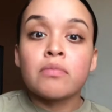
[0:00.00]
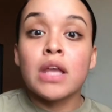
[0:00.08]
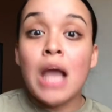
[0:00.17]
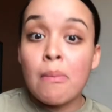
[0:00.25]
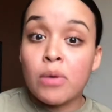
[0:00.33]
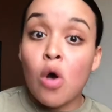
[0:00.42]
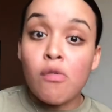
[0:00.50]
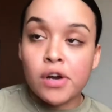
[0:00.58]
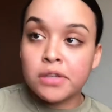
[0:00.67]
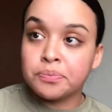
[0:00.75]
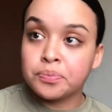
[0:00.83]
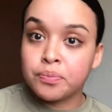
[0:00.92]
he helped me
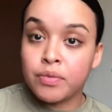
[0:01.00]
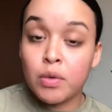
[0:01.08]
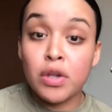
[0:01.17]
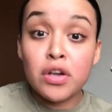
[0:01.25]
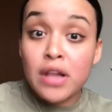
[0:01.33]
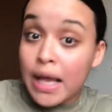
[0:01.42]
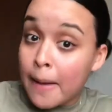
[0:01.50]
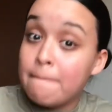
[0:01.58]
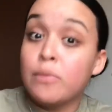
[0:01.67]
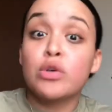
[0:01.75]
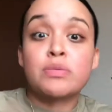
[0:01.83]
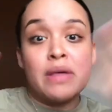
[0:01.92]
over. They literally
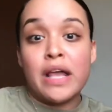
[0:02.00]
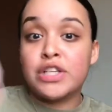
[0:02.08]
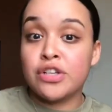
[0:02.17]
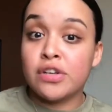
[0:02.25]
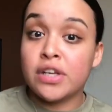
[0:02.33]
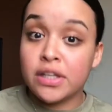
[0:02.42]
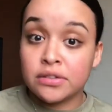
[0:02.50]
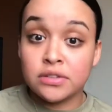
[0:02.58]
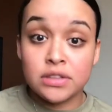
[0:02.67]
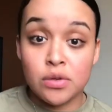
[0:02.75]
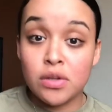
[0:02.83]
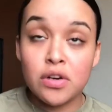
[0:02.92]
like boost me like
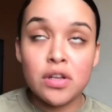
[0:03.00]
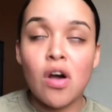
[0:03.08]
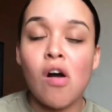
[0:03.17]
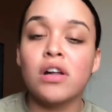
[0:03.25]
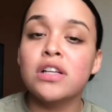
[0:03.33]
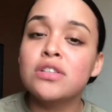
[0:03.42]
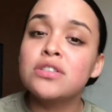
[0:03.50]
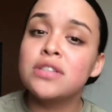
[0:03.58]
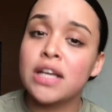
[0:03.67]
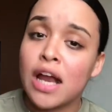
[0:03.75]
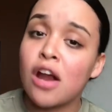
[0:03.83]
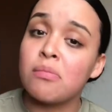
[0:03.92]
cheerleading. They literally always just
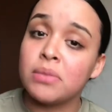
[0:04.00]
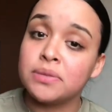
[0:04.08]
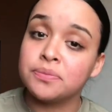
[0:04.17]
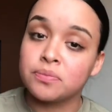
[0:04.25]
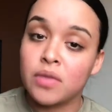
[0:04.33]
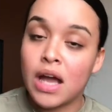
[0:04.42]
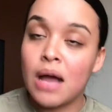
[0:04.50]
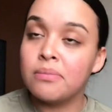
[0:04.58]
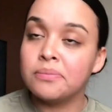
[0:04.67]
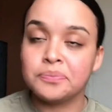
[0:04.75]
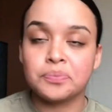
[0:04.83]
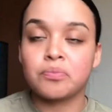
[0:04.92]
take care of me. Like
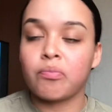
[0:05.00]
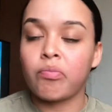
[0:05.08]
I'm